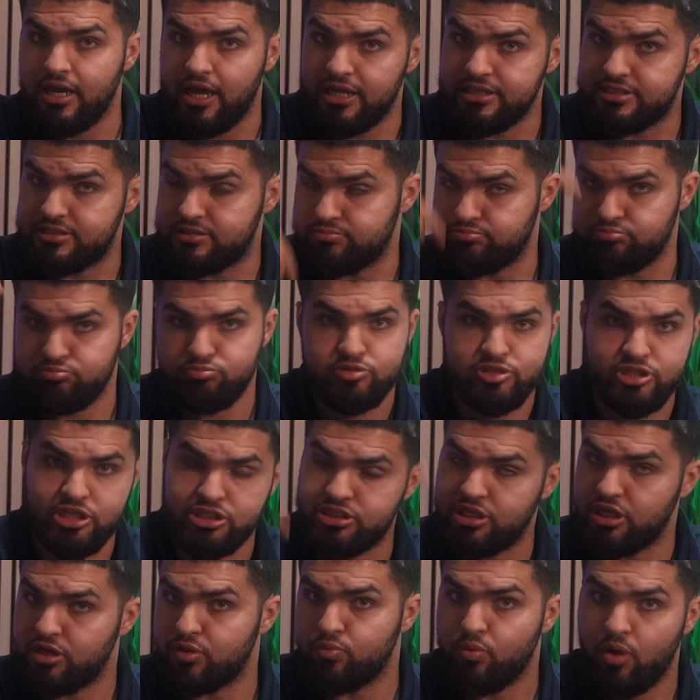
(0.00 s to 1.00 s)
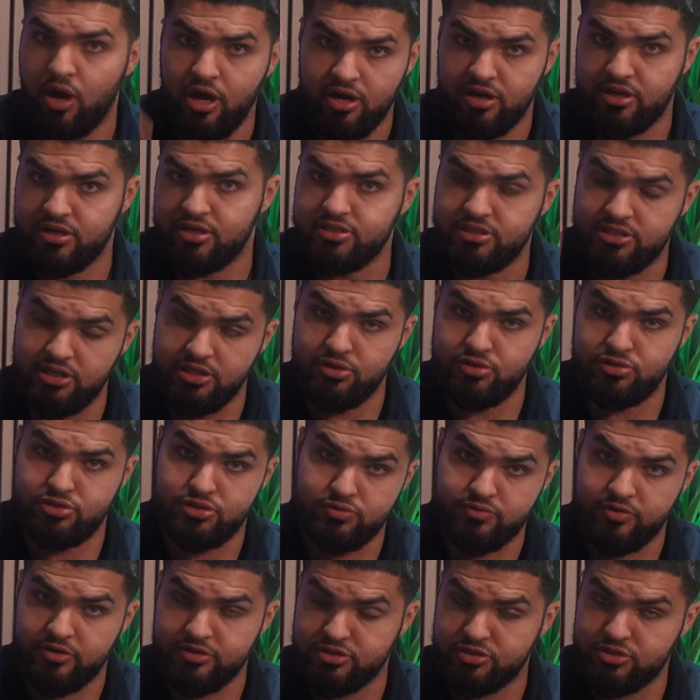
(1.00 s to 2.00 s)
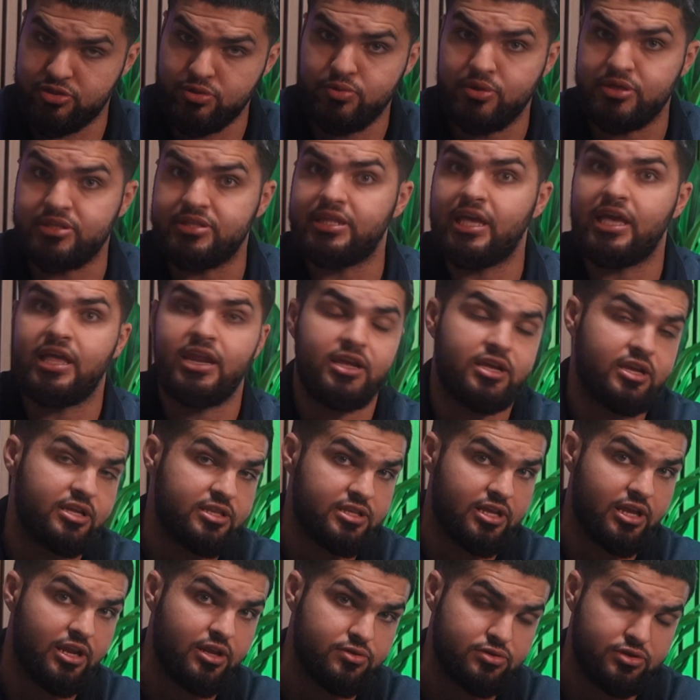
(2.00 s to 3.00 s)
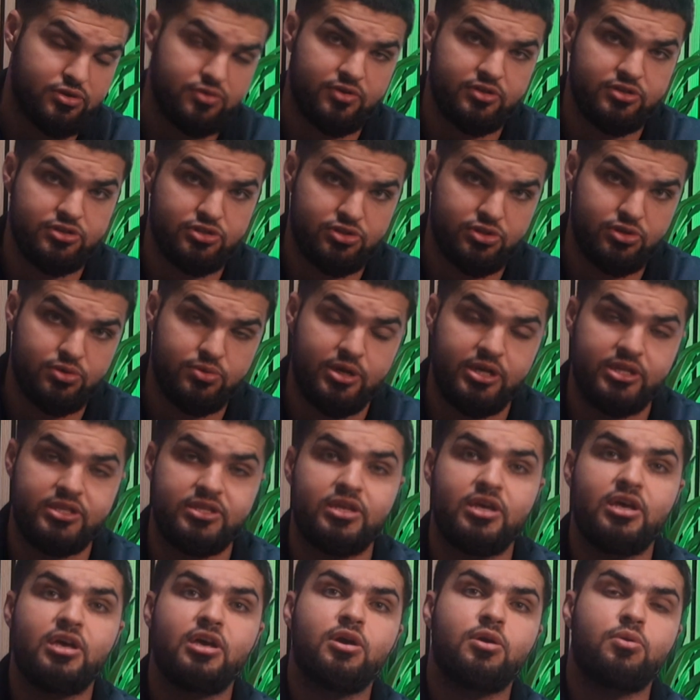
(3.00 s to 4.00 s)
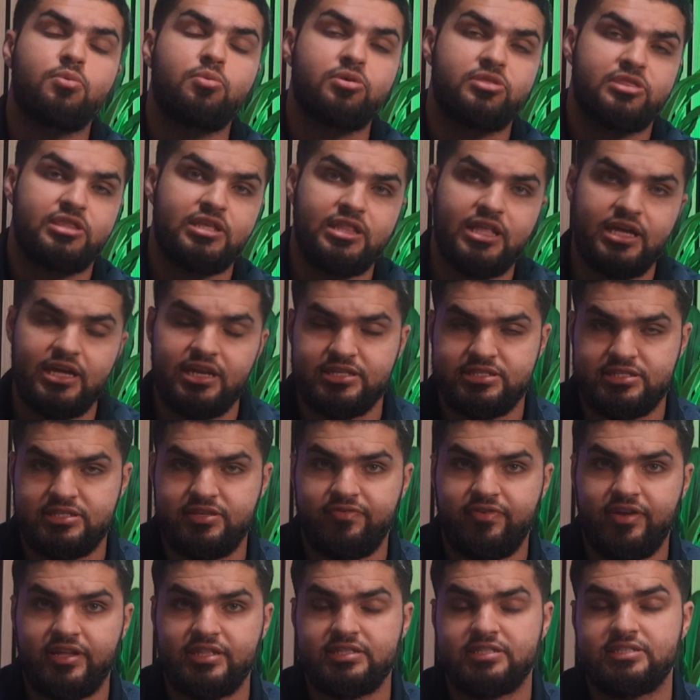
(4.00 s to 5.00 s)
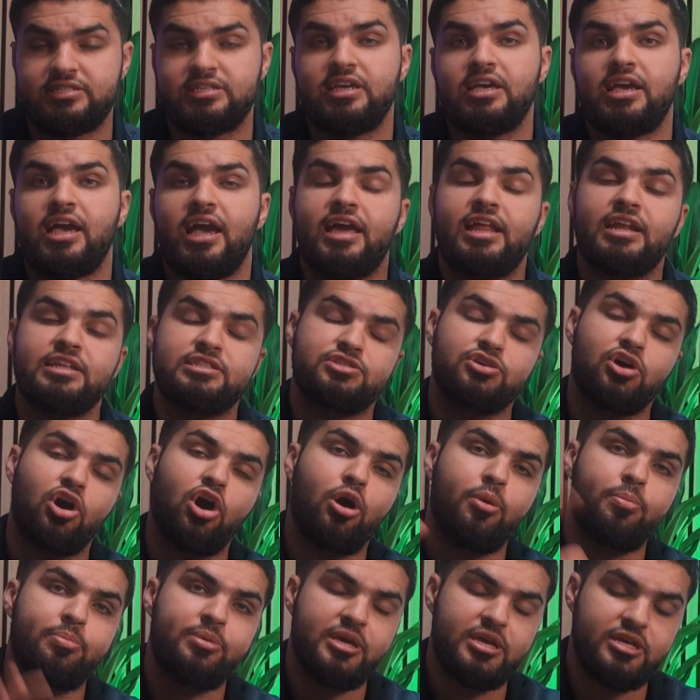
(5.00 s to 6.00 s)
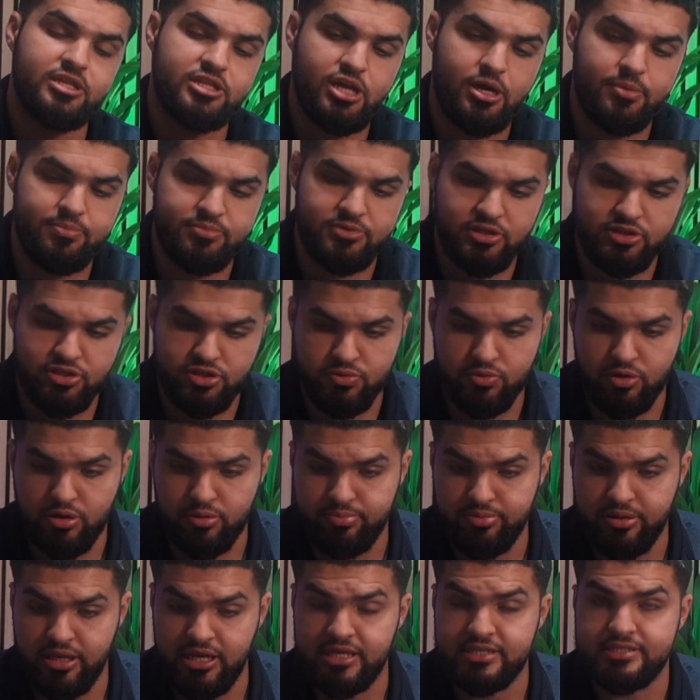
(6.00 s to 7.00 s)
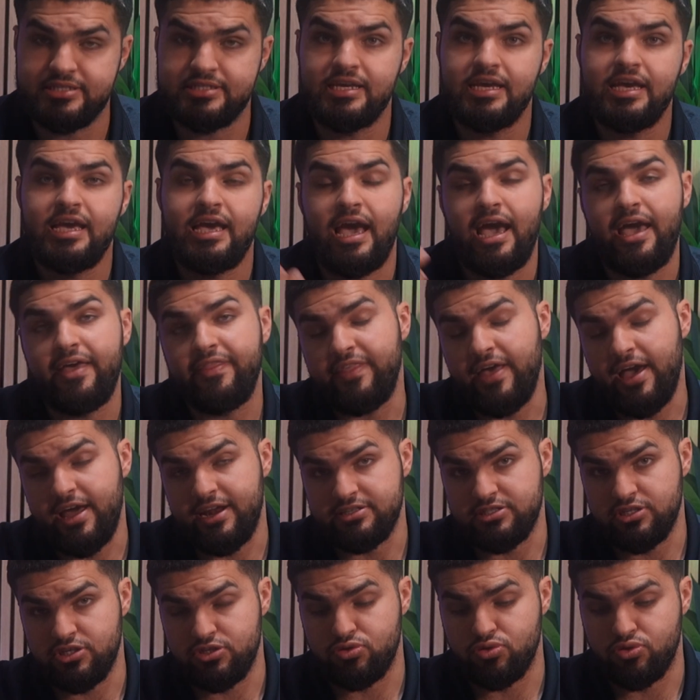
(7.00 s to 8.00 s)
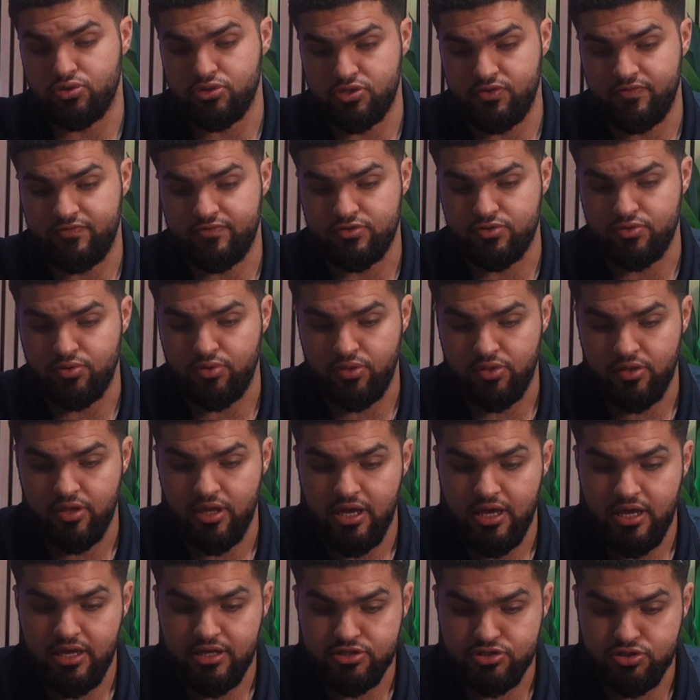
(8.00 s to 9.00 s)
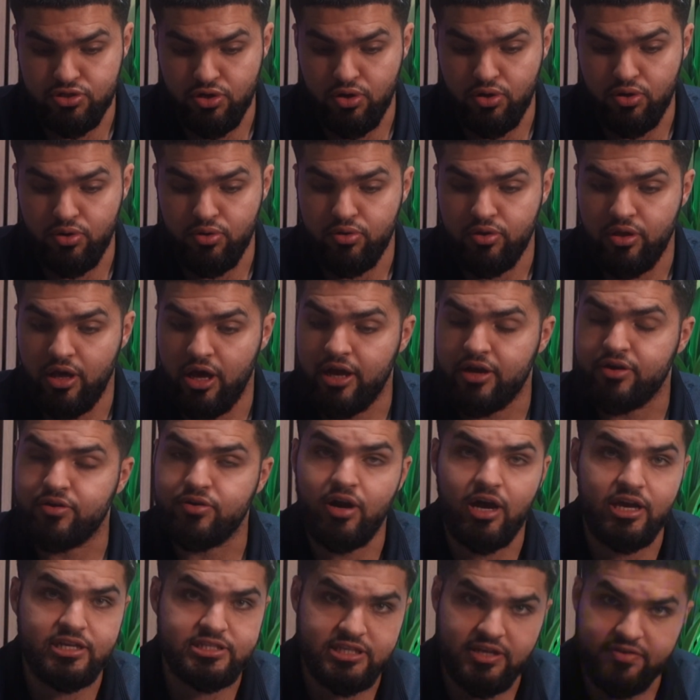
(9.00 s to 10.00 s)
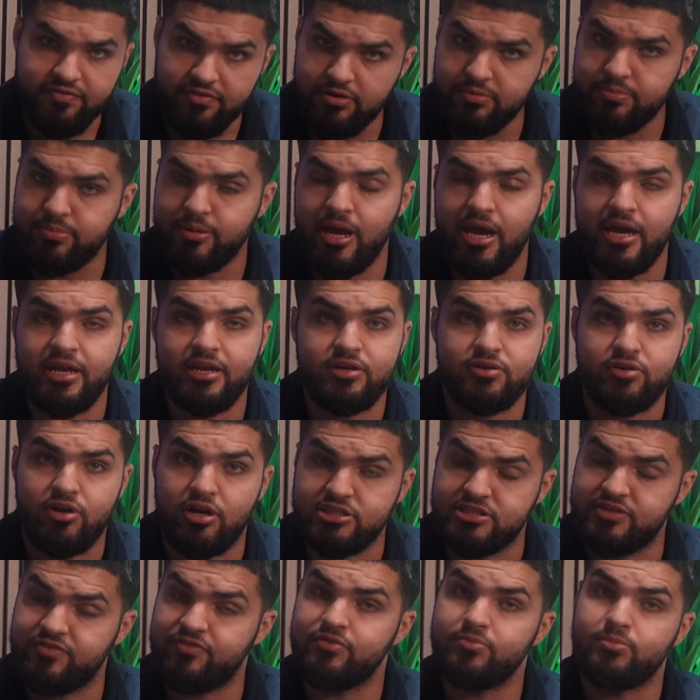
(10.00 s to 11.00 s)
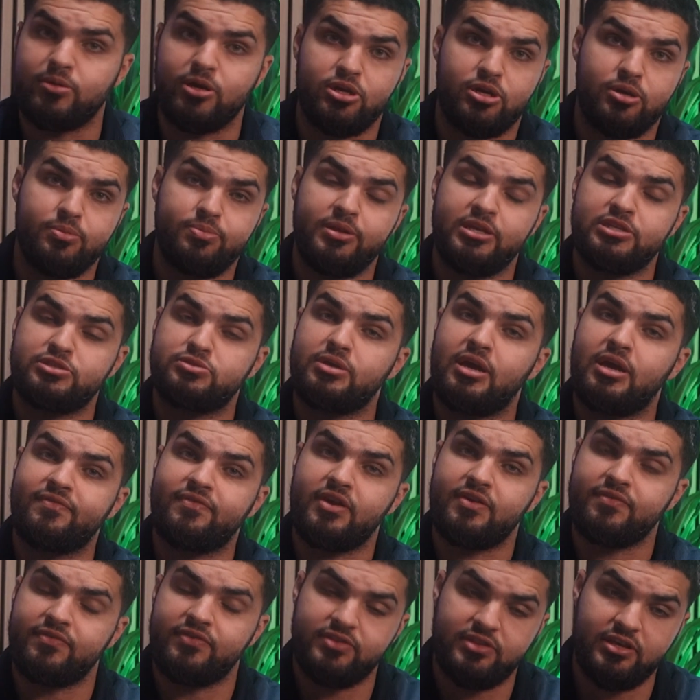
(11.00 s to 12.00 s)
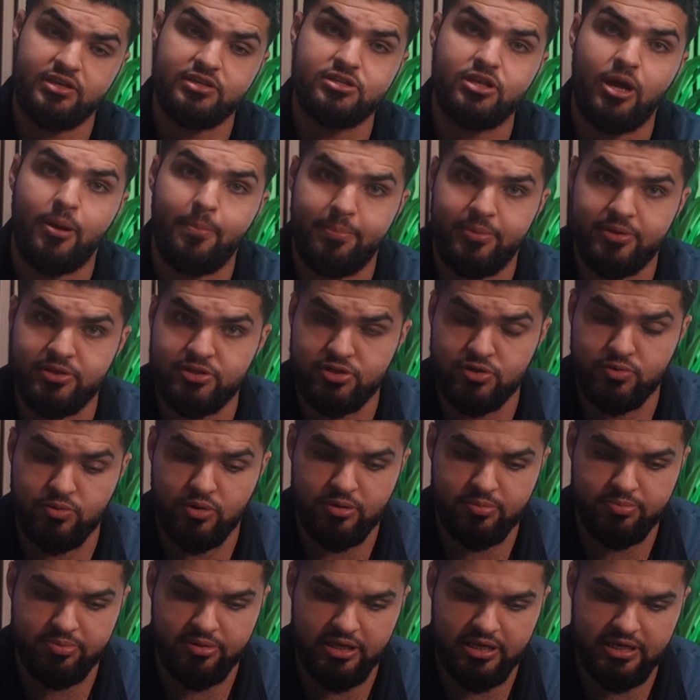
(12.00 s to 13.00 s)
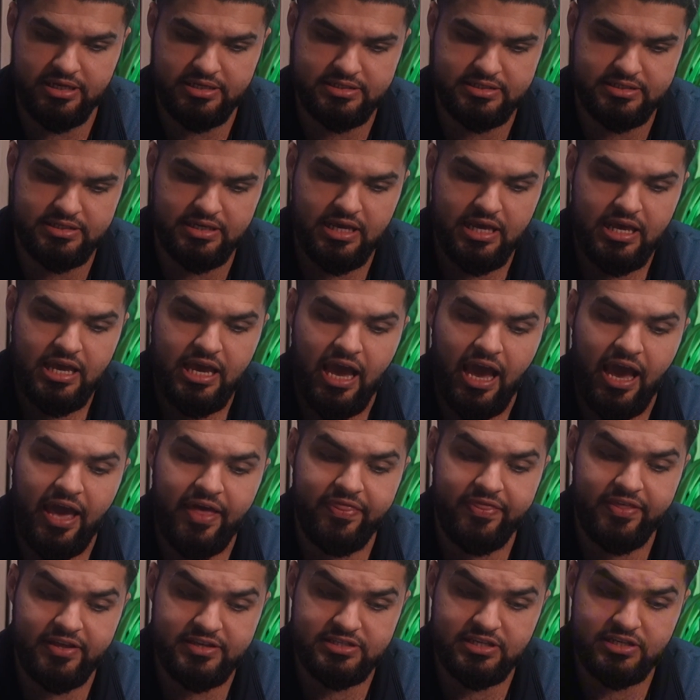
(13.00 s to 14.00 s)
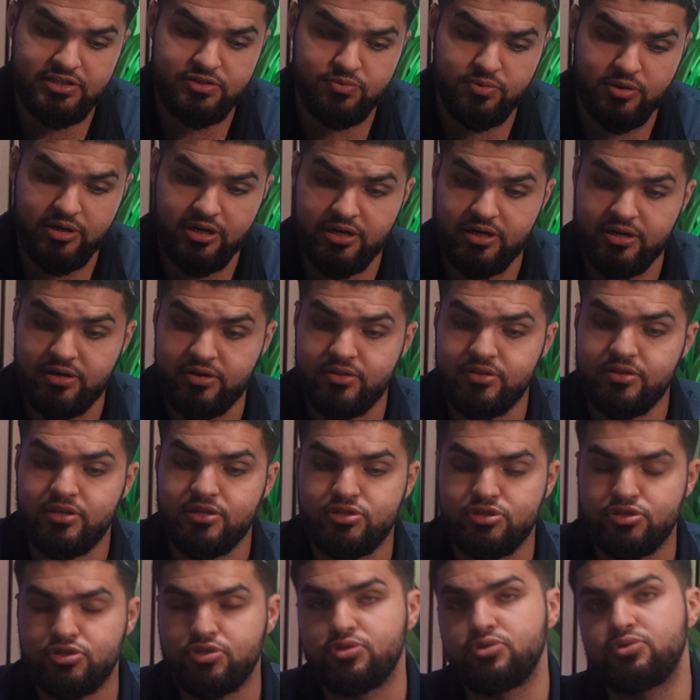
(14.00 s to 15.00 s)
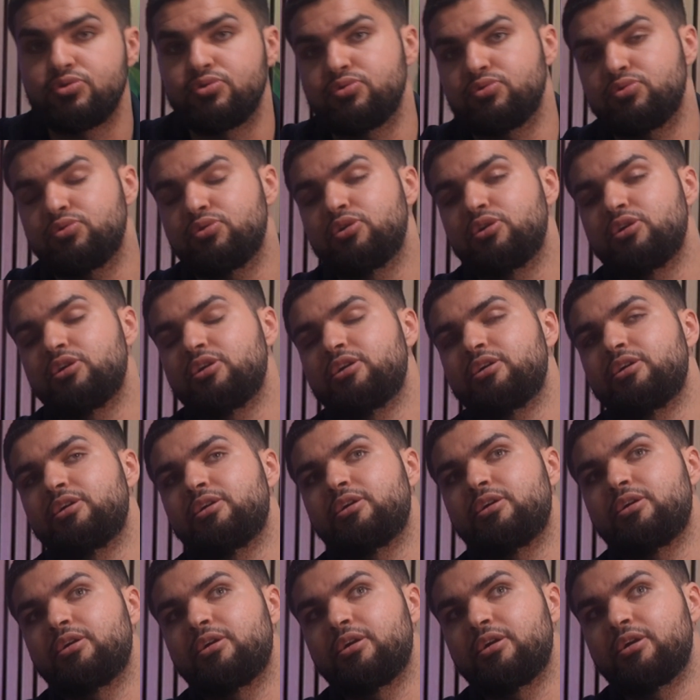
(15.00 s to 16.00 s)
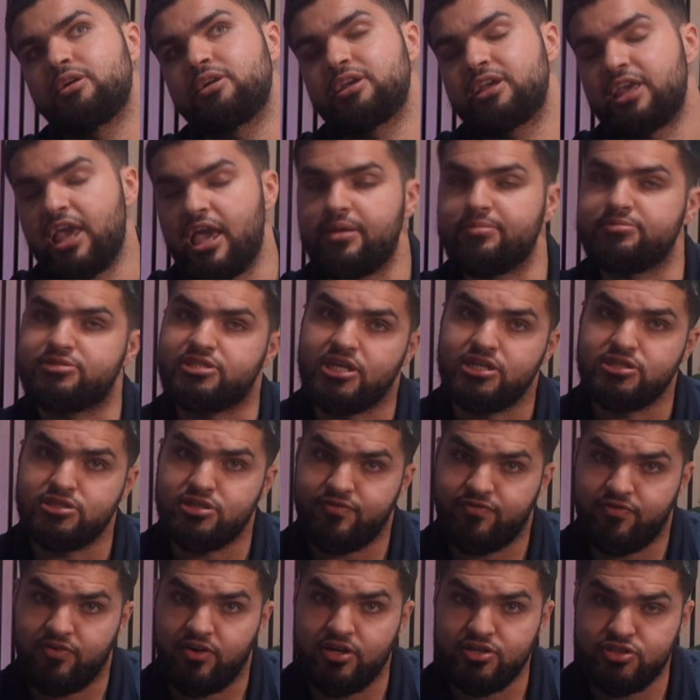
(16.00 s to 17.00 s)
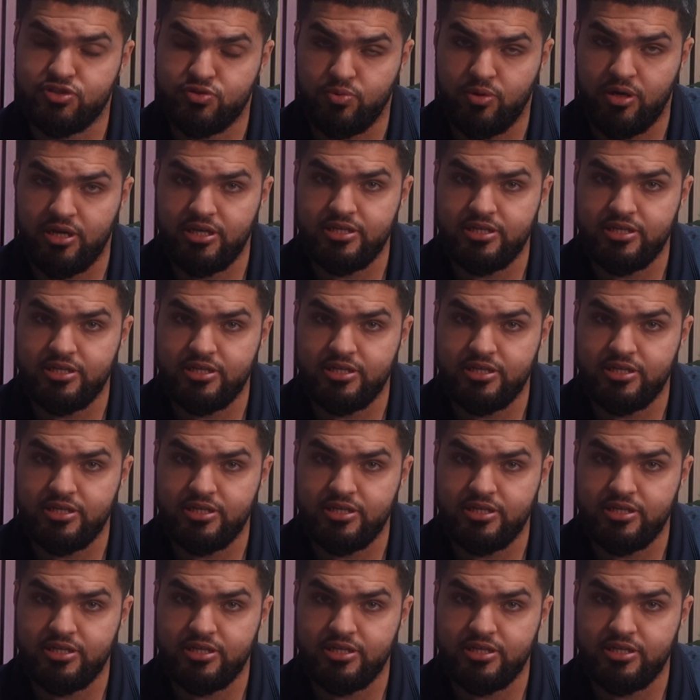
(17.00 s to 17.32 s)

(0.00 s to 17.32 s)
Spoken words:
it's just like water continuously runs through it, data continuously runs through it with the latest events, and it's all being dumped into one place, and that is a source of truth. So across every brand, across every marketplace, everything dumped into one place, and this is where the true game changer for us